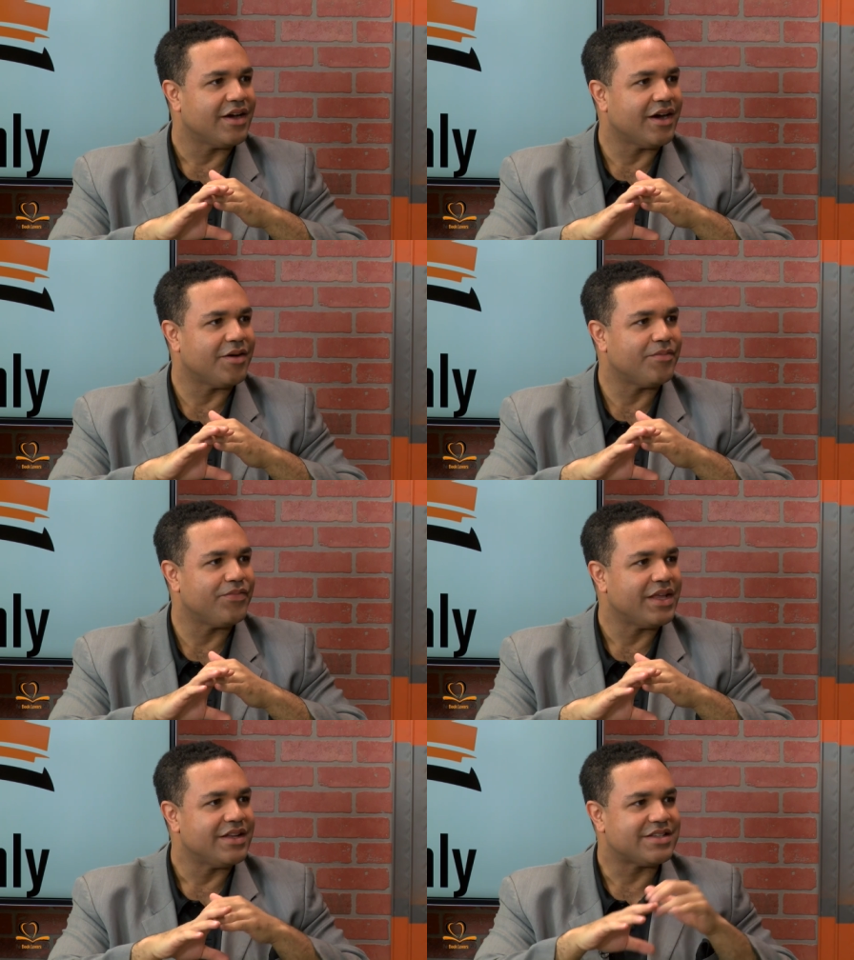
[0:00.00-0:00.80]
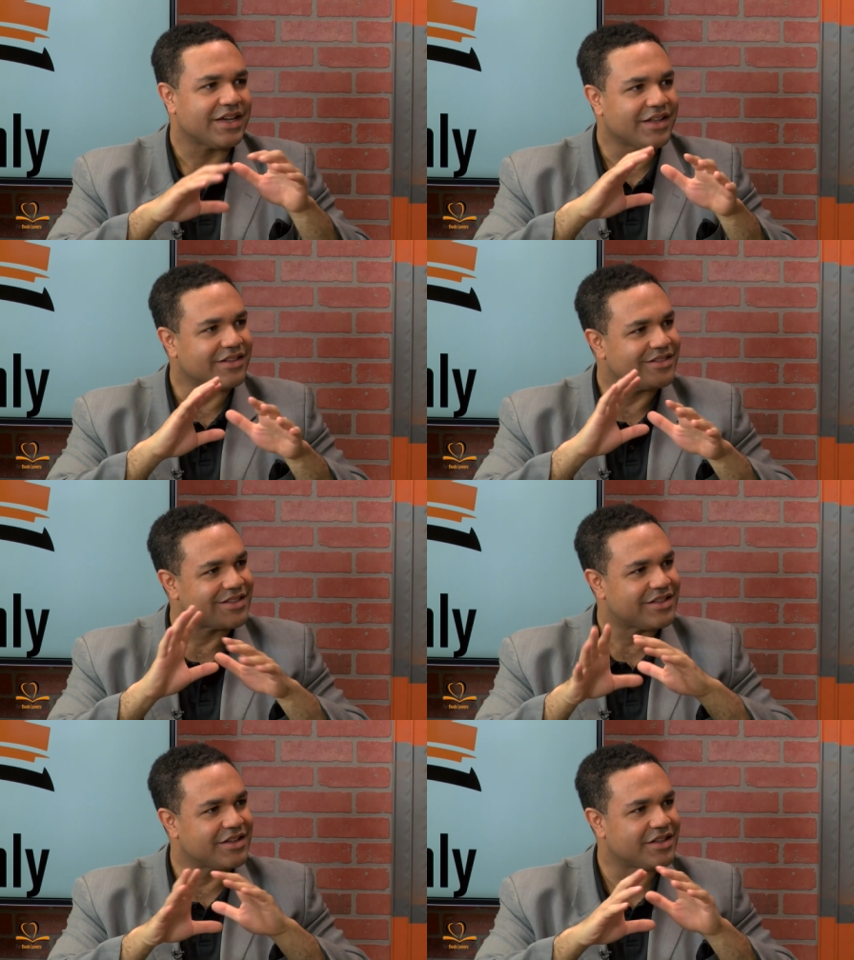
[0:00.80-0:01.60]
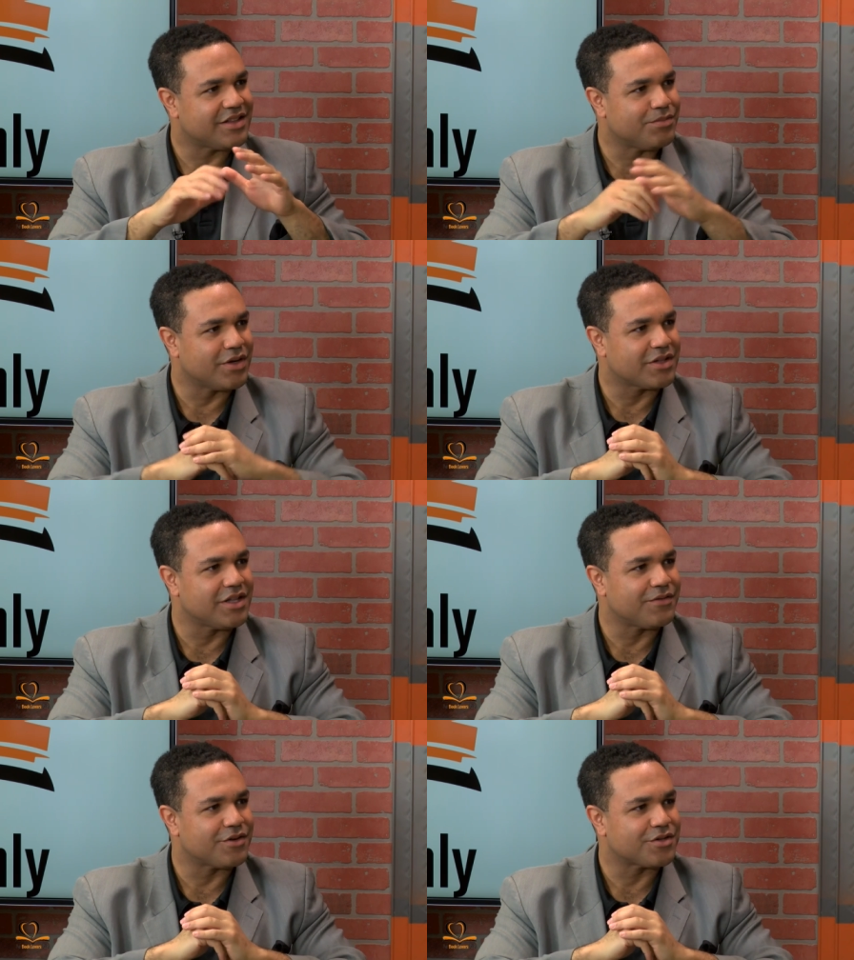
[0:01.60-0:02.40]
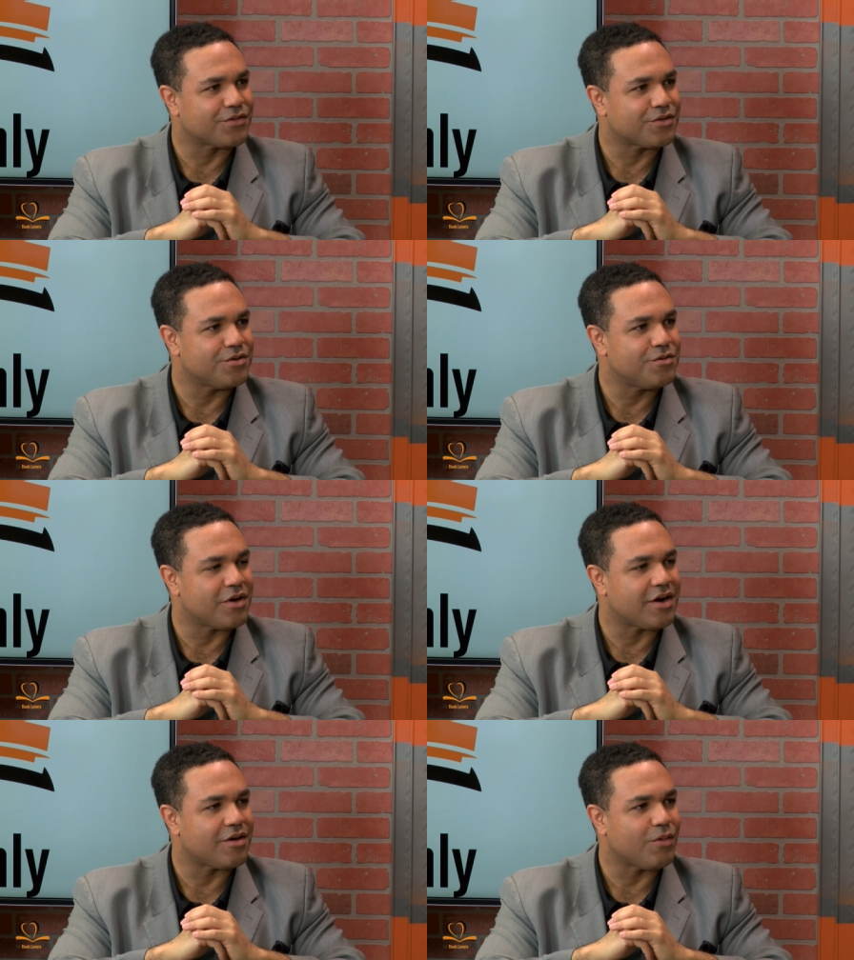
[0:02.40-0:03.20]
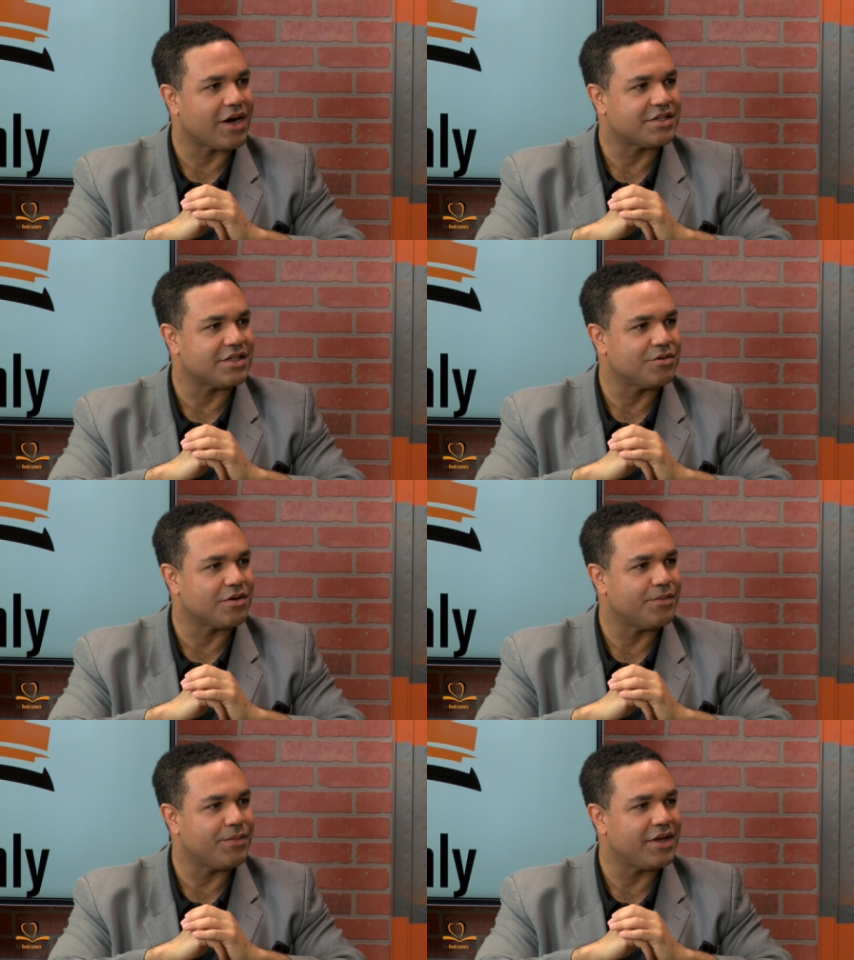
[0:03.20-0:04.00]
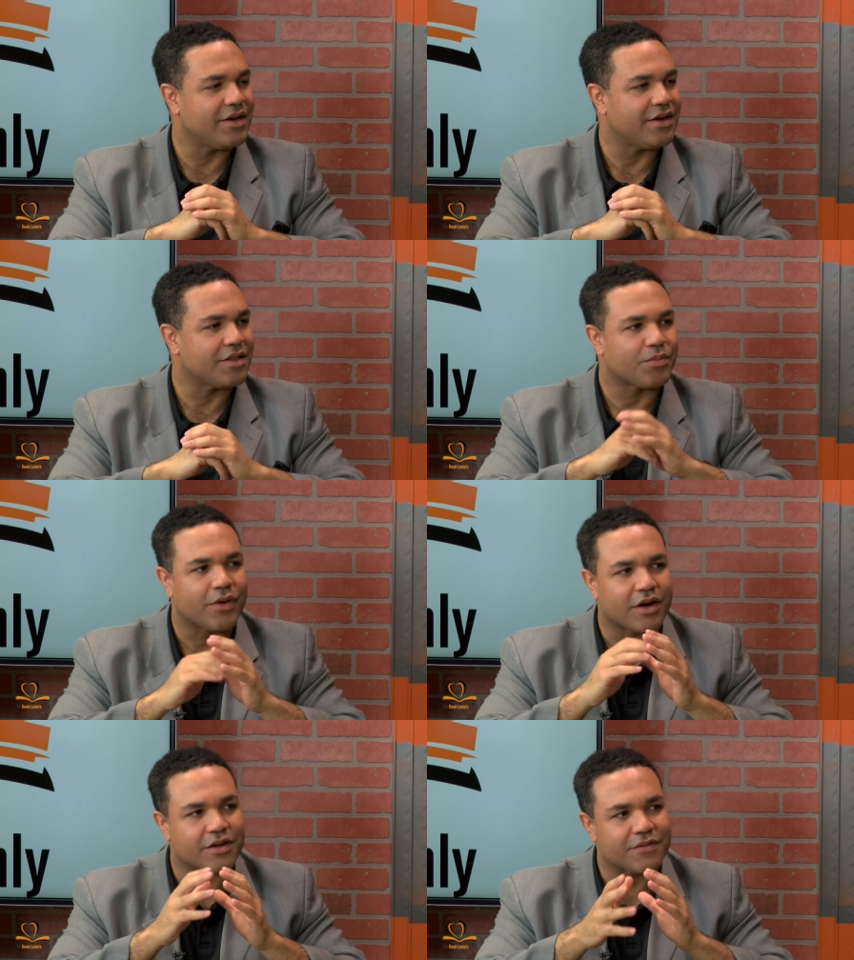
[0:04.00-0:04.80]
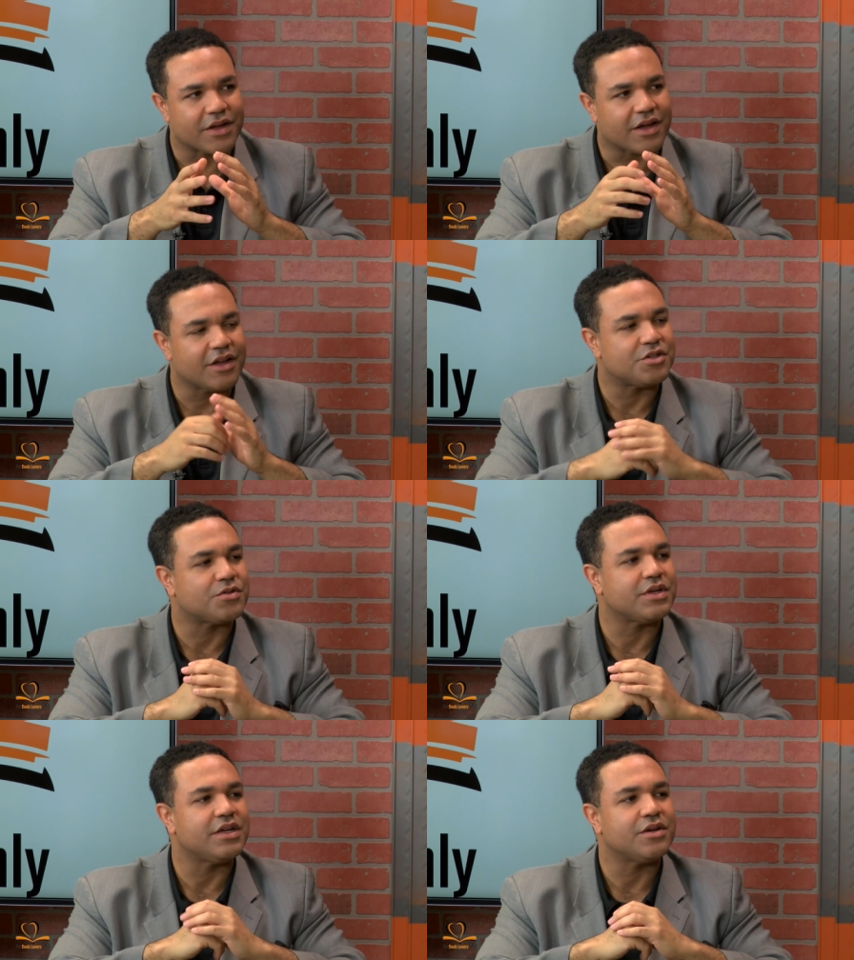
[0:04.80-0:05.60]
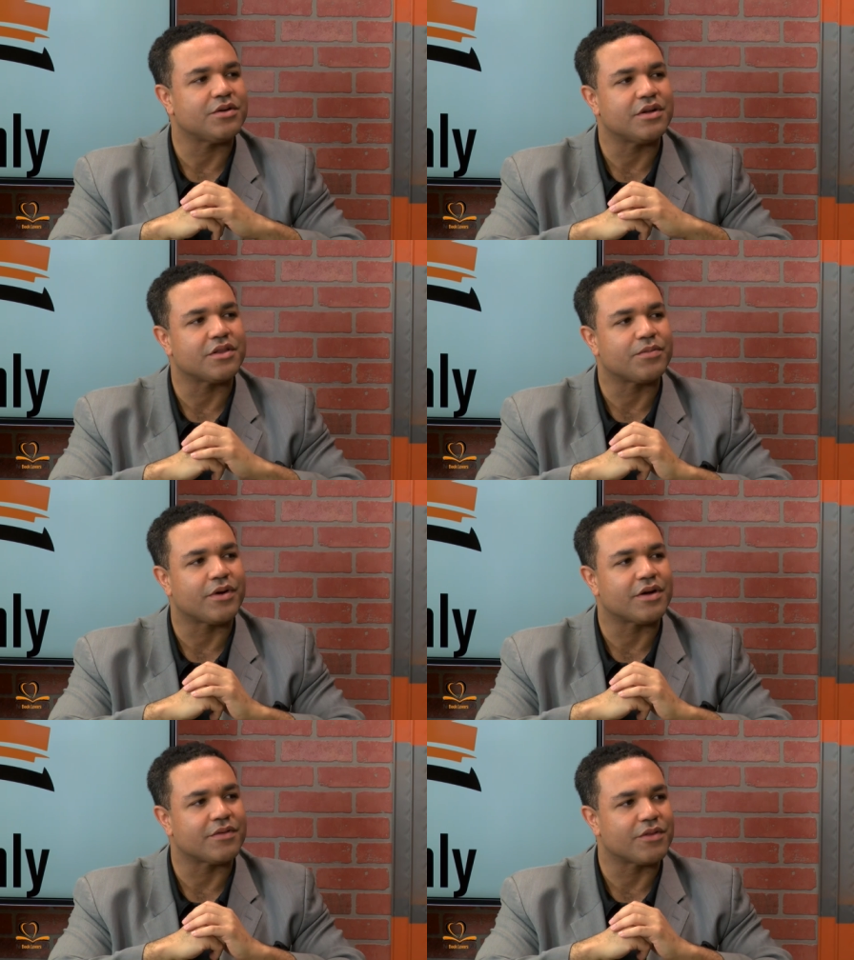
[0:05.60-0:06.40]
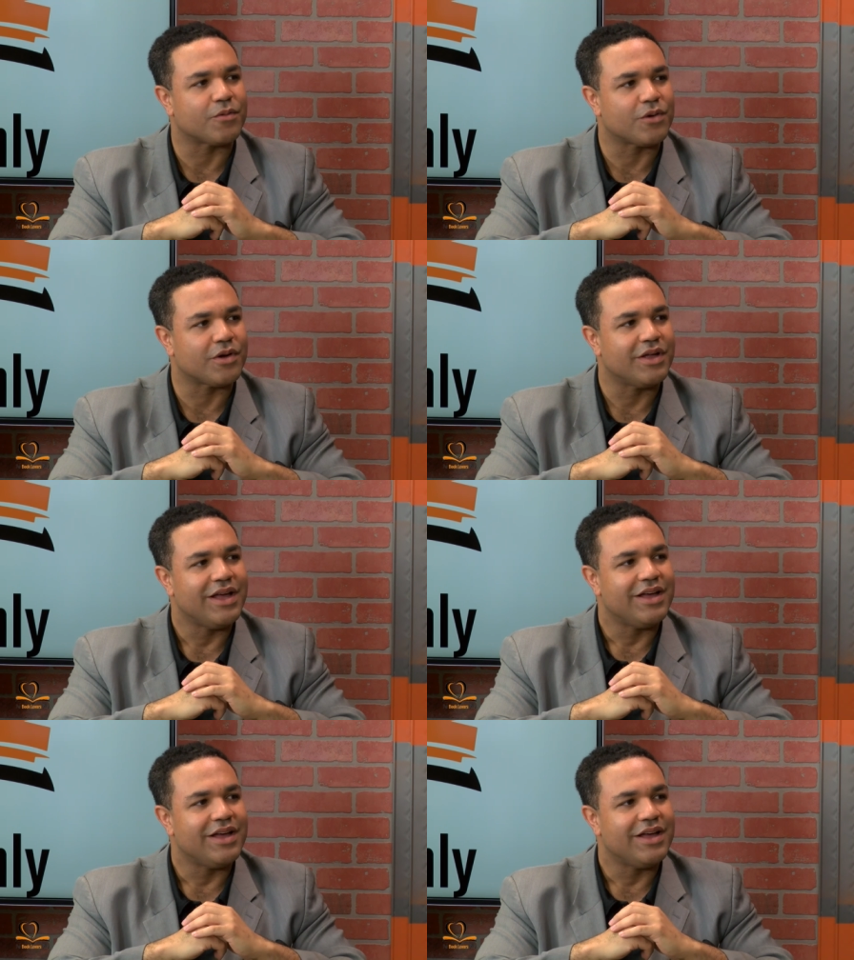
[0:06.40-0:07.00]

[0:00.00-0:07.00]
Um, tell the the book lovers who are watching, who are maybe in another part of the country or another part of the world,